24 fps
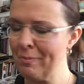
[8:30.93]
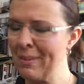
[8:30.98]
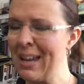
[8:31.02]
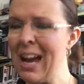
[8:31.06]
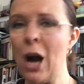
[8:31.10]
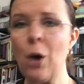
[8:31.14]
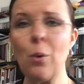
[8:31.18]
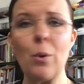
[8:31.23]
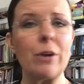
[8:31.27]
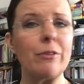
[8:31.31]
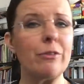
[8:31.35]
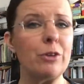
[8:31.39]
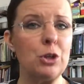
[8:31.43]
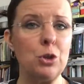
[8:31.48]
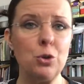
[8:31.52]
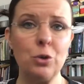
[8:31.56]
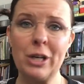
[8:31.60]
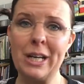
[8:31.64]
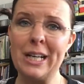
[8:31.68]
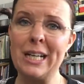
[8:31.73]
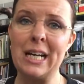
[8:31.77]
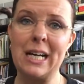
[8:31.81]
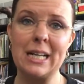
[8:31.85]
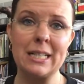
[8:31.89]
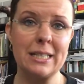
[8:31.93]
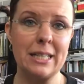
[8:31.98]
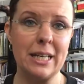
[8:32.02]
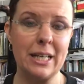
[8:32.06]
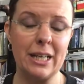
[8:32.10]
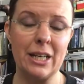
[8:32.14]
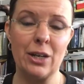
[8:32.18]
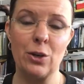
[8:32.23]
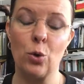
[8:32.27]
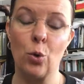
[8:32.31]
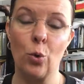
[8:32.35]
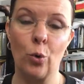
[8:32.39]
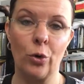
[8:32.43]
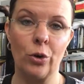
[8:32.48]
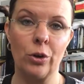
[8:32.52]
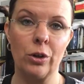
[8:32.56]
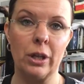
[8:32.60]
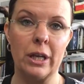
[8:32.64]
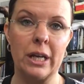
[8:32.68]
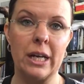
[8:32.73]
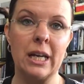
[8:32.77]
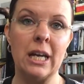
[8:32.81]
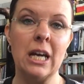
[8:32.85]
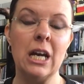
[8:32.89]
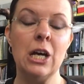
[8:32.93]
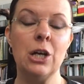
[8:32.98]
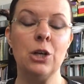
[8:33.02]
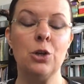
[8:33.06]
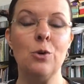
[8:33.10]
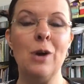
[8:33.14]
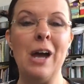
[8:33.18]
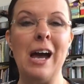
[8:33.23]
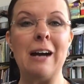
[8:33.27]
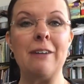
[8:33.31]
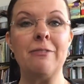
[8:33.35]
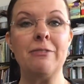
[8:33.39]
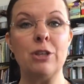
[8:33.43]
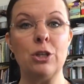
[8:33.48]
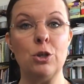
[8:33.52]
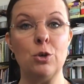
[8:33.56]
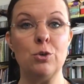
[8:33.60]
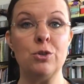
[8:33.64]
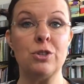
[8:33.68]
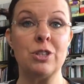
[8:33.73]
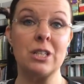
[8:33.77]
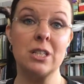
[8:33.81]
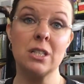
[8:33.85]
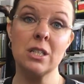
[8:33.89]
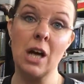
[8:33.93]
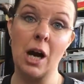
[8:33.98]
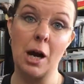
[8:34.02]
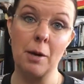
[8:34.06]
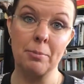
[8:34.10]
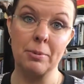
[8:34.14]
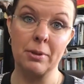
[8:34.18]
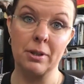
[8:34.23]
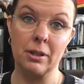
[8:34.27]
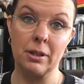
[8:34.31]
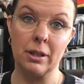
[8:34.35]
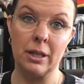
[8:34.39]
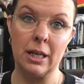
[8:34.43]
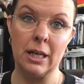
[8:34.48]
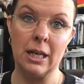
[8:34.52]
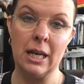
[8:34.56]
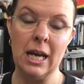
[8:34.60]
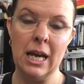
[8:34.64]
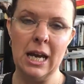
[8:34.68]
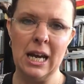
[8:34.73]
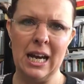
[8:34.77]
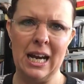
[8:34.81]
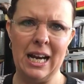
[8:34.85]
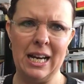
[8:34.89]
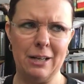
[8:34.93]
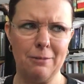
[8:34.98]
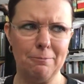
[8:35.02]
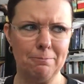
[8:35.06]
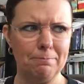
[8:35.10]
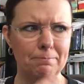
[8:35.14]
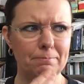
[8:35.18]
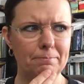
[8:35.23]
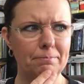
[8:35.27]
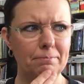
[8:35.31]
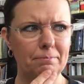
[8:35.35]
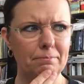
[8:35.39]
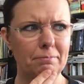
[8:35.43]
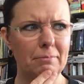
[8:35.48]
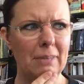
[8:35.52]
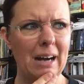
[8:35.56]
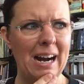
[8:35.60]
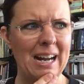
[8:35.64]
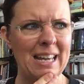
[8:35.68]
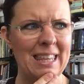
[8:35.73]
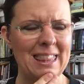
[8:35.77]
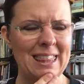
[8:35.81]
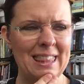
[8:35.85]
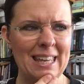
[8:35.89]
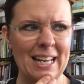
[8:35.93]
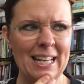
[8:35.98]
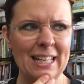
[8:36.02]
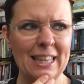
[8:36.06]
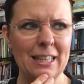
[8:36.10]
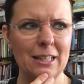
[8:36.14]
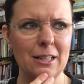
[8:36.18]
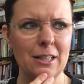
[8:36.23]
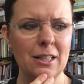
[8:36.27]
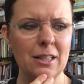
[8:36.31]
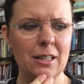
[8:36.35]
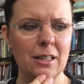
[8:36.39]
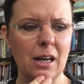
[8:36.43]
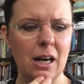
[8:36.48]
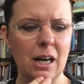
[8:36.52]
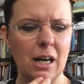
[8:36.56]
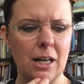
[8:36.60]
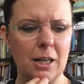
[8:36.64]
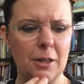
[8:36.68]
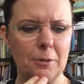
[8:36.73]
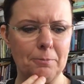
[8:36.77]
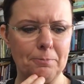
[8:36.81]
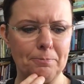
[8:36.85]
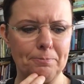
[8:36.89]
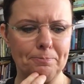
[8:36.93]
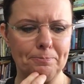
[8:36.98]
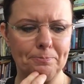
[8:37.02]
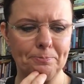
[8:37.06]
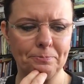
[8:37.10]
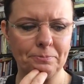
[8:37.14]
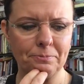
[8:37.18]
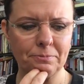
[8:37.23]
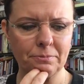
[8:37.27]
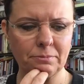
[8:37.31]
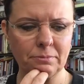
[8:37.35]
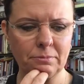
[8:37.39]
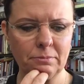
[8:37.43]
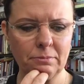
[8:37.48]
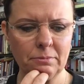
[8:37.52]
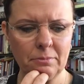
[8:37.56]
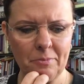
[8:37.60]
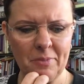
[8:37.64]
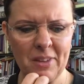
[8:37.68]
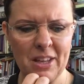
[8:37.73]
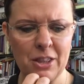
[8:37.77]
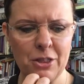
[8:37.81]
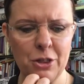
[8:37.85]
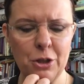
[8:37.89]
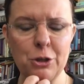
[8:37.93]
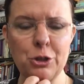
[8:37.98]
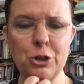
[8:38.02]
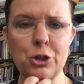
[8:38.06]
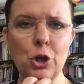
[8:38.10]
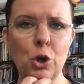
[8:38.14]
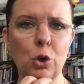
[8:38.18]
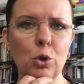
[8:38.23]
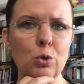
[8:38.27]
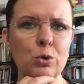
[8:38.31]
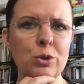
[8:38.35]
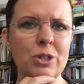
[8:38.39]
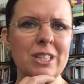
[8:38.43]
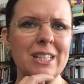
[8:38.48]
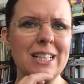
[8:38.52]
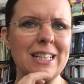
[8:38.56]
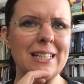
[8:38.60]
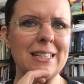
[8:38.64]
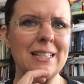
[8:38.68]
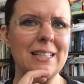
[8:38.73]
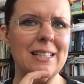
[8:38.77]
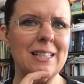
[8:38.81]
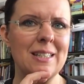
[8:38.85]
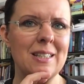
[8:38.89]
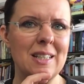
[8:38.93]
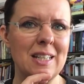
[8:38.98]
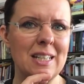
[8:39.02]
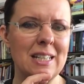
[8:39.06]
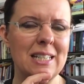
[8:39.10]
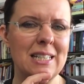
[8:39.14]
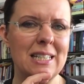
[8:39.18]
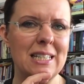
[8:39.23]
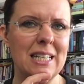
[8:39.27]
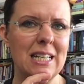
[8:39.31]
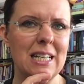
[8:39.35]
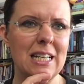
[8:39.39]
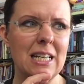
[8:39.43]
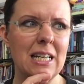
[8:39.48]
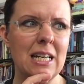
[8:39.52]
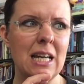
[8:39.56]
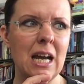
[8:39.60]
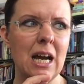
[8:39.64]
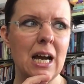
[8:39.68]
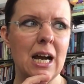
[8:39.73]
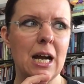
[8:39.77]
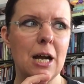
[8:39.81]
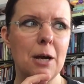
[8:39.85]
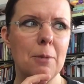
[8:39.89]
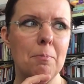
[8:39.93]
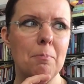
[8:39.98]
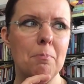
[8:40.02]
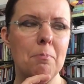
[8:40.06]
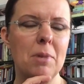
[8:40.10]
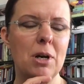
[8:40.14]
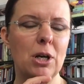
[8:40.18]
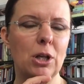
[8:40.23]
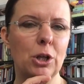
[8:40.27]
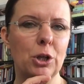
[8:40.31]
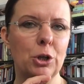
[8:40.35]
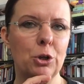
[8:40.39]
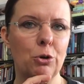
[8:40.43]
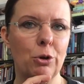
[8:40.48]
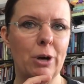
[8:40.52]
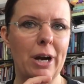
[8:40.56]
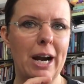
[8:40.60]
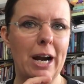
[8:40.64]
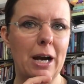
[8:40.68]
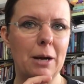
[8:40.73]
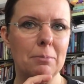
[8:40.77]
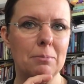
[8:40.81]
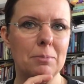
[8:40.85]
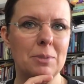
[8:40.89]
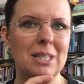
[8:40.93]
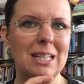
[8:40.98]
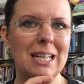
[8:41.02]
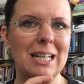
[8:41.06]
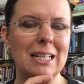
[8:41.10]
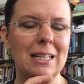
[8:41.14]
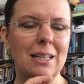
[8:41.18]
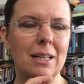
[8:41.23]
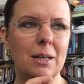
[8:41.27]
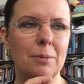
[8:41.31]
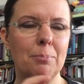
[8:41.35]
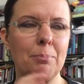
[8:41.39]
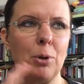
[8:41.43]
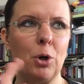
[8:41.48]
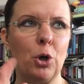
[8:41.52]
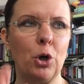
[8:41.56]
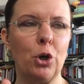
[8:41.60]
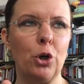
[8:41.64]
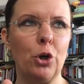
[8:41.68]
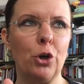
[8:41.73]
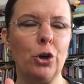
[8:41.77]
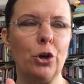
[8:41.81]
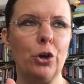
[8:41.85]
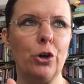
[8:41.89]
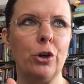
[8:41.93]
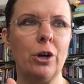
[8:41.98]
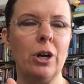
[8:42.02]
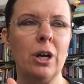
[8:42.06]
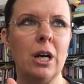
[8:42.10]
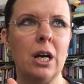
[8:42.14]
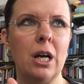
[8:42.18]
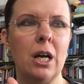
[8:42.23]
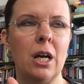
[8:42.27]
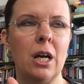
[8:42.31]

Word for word: However, you cannot take it orally. You have to use it topically. And I think the, um, the dose is sixty milligrams at, per